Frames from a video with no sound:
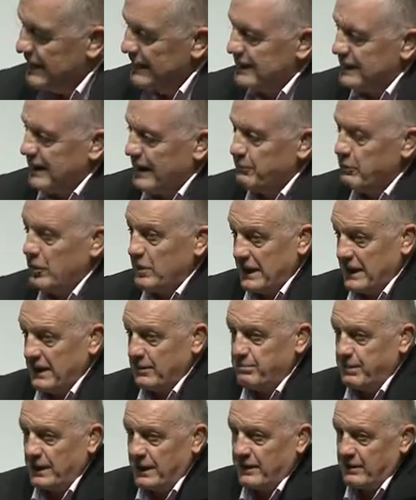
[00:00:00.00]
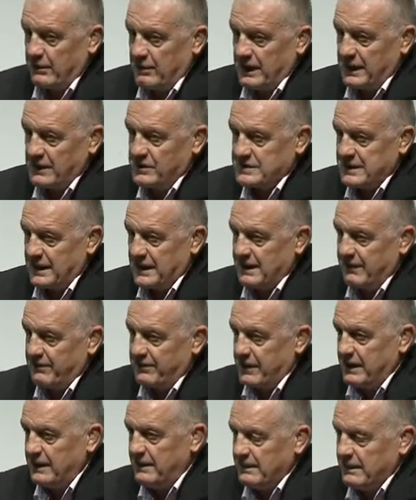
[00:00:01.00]
I'm not helped, by the way, because I have
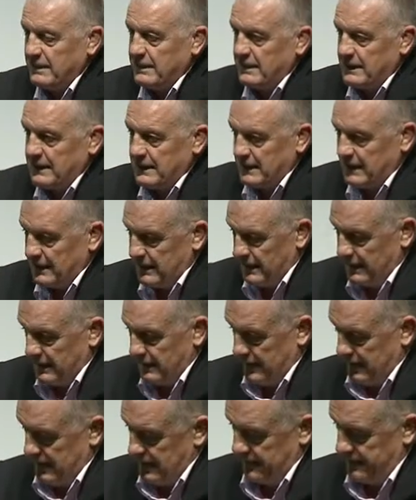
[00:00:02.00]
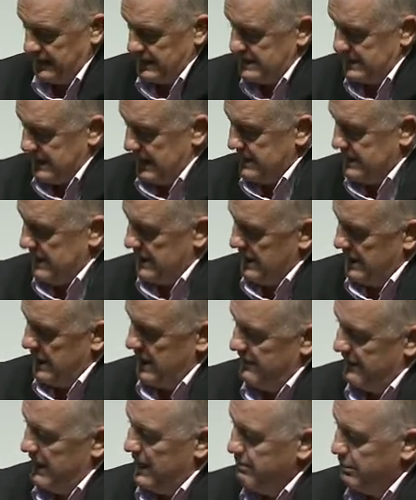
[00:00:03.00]
the senior guy
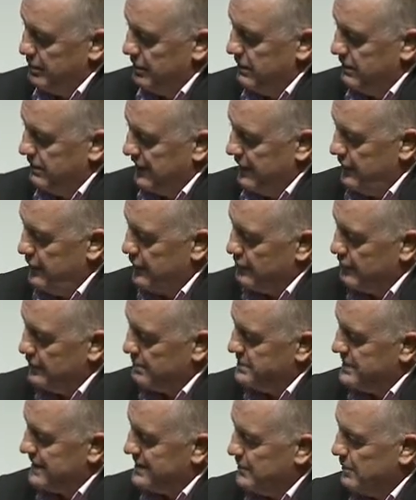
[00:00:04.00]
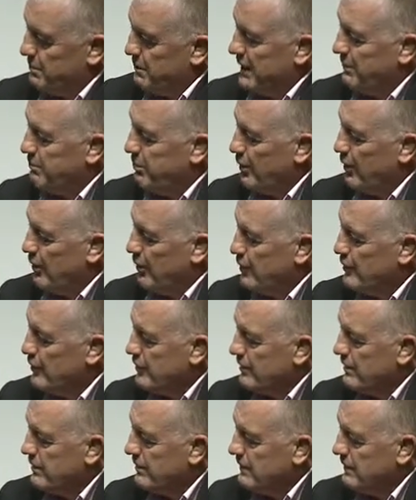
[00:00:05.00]
of Apple in Europe sits on my board
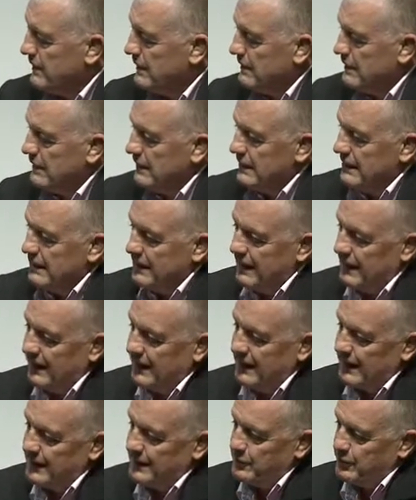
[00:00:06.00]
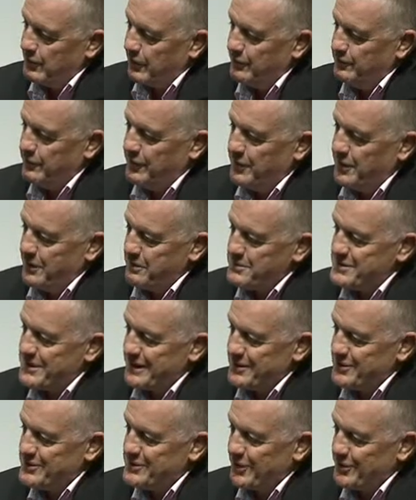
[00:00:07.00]
and often comes in
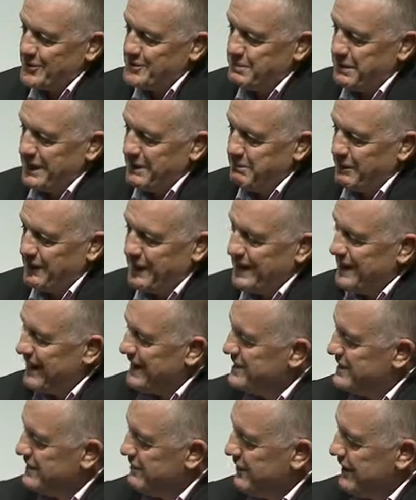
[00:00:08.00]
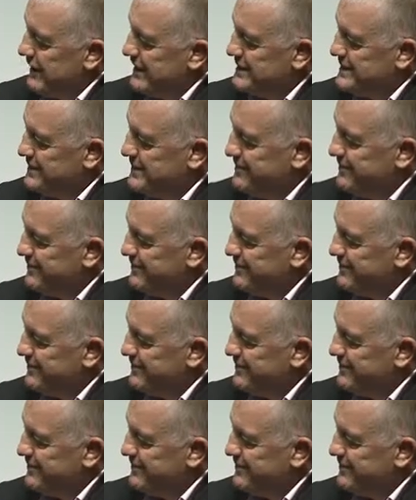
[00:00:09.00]
and shows people the next device.